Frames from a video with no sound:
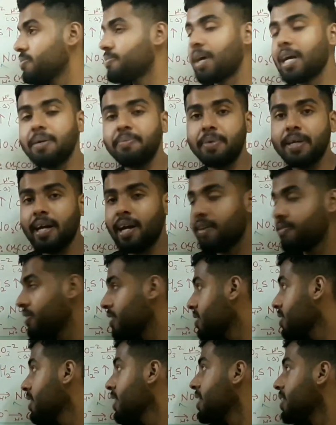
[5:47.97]
might be
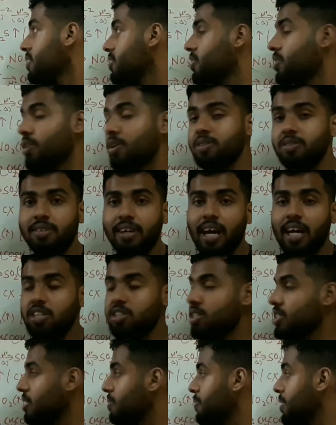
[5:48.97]
having redox
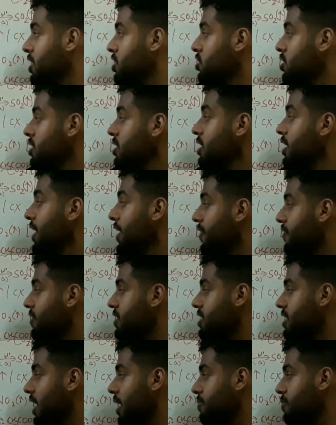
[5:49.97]
reaction in the mixture,
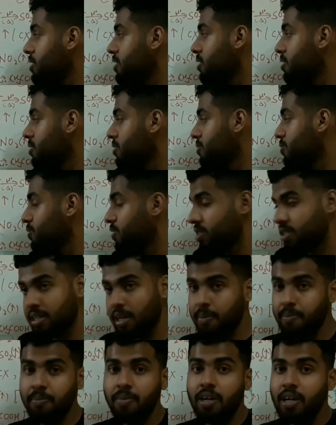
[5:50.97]
which can be due to
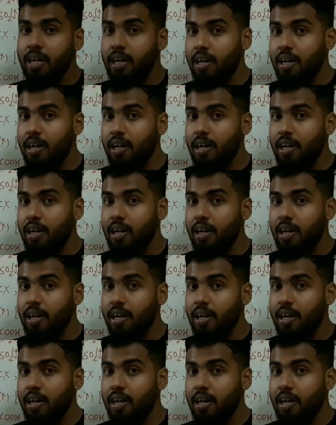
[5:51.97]
some